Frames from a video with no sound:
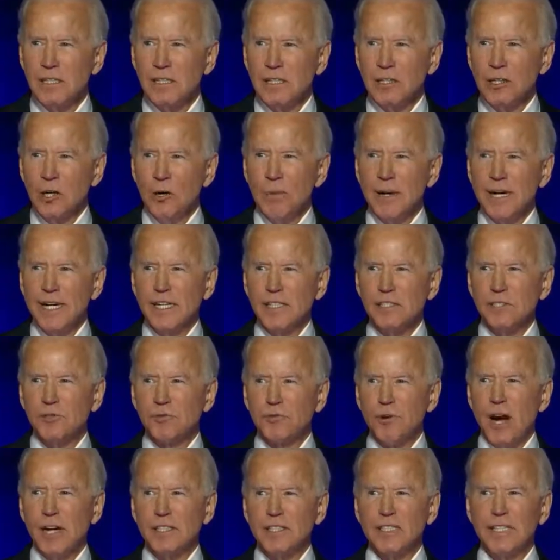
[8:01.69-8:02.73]
It will be
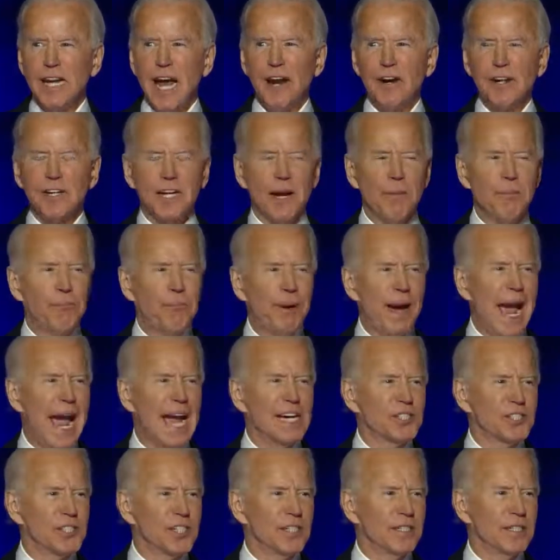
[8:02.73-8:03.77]
constructed out of
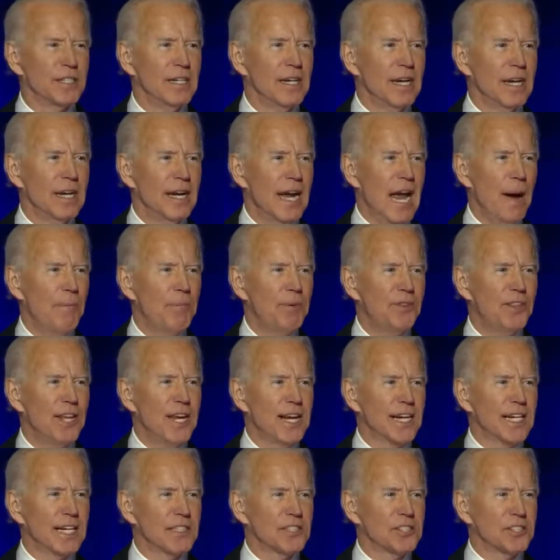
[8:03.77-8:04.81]
compassion, empathy,
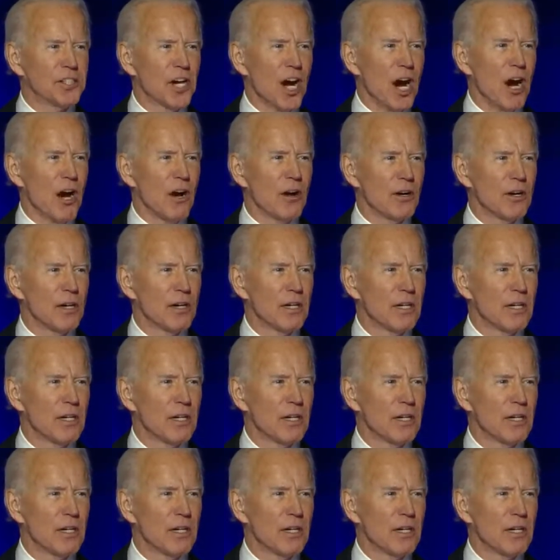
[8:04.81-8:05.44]
and concern.